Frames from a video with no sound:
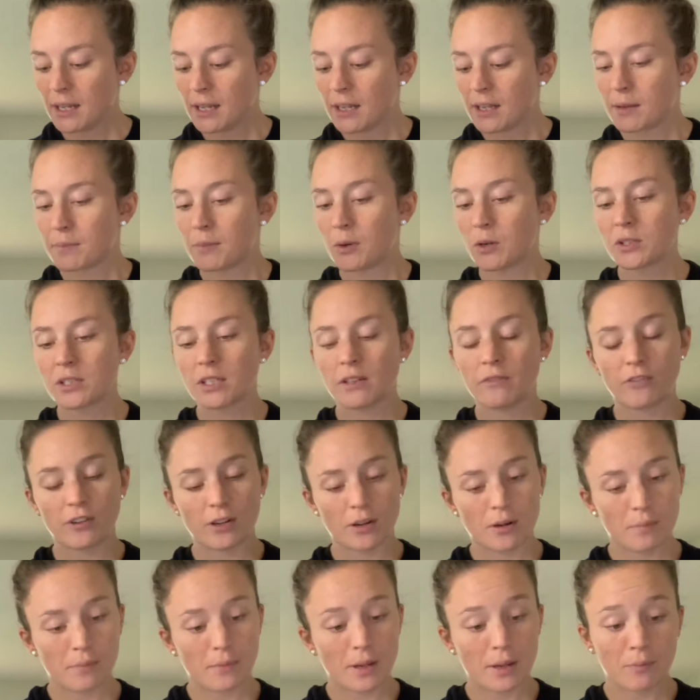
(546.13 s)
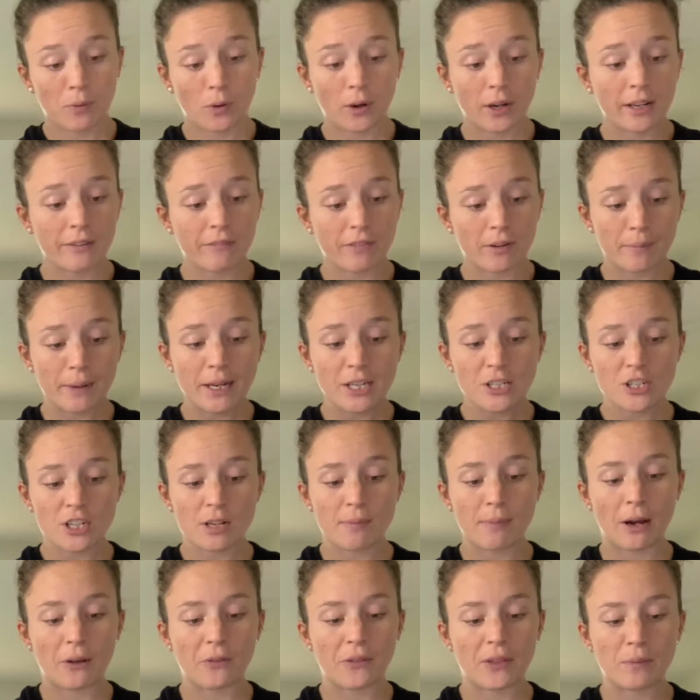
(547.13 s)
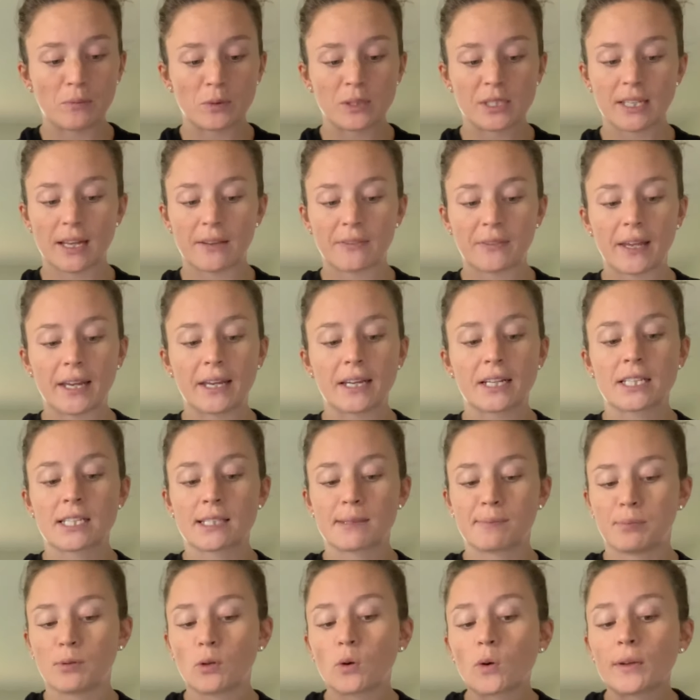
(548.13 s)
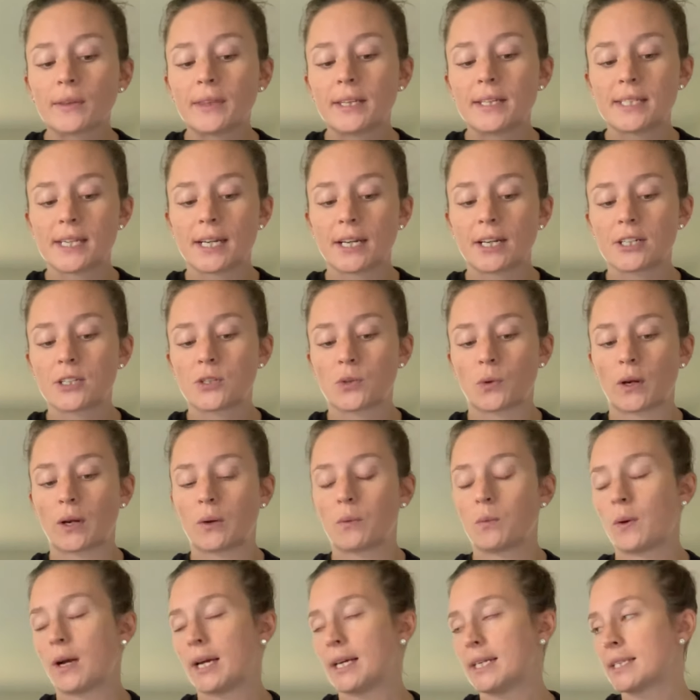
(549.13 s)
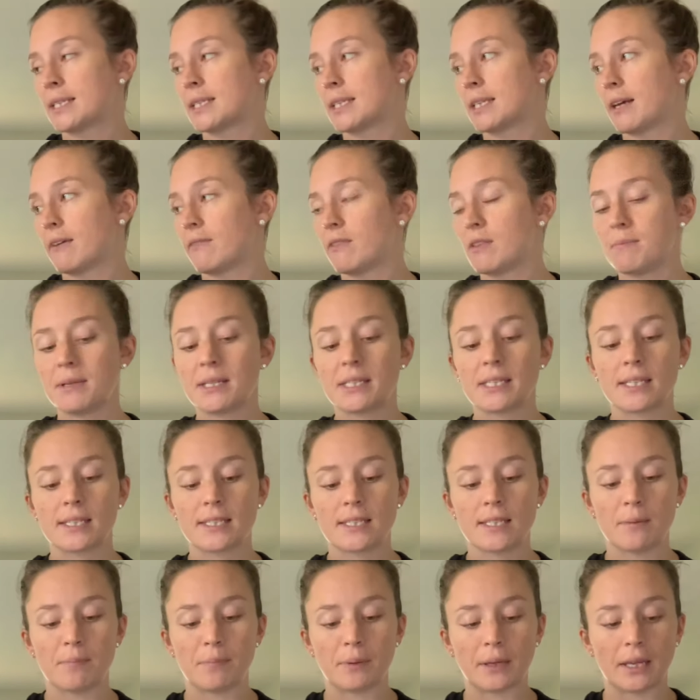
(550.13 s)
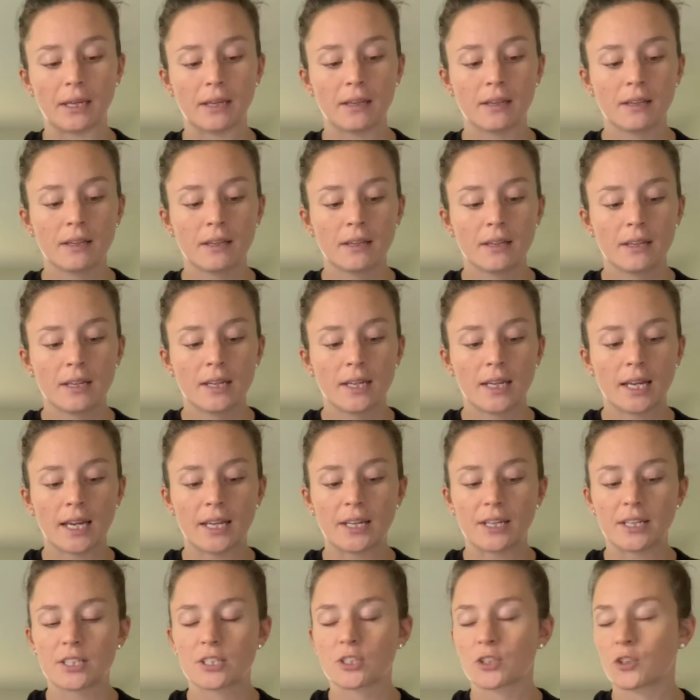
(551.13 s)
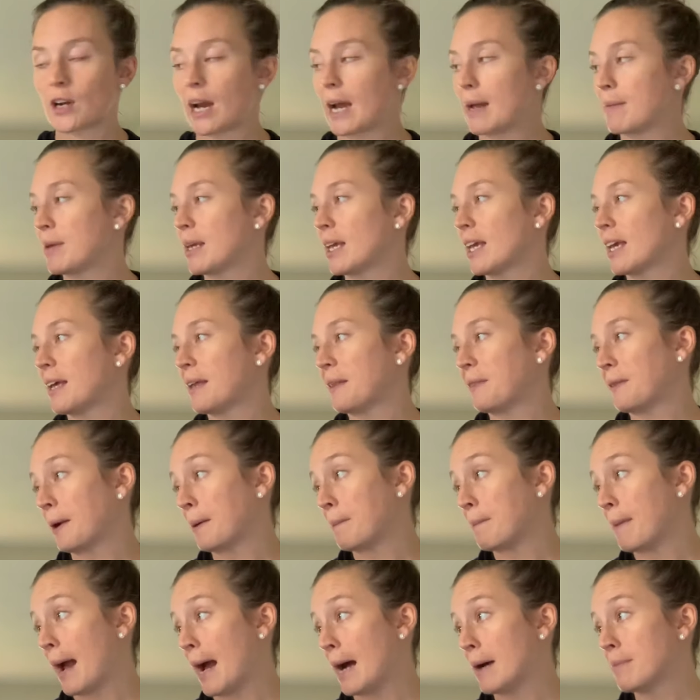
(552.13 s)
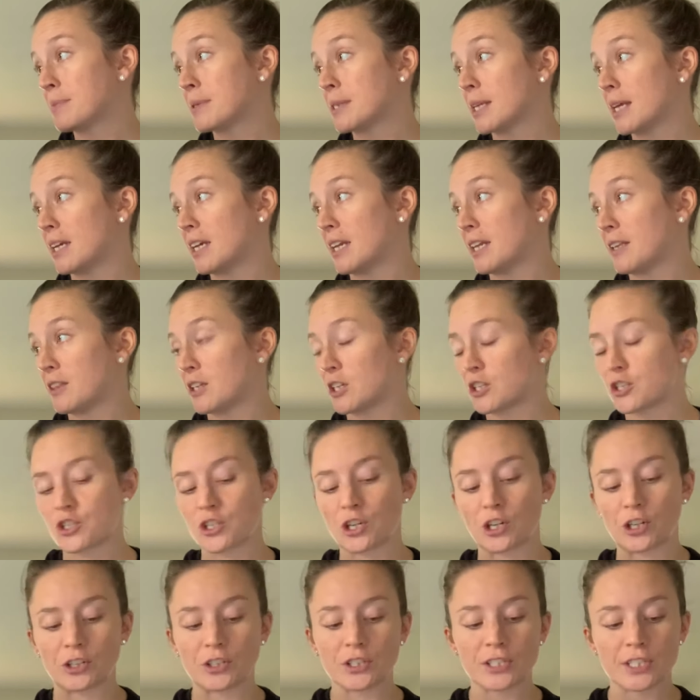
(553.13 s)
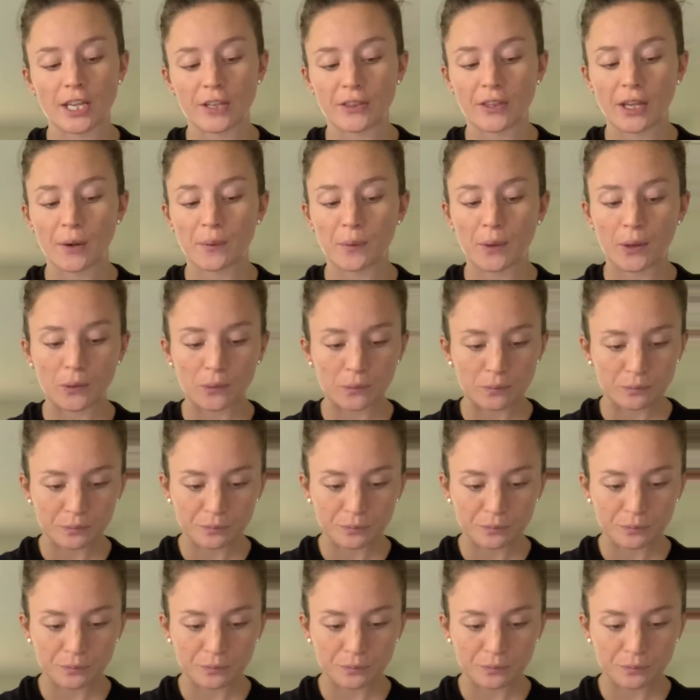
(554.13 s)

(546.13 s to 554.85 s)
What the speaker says: Most important information about them was that they explored the territory west of the Mississippi in describing it in their maps and in their journals that they wrote.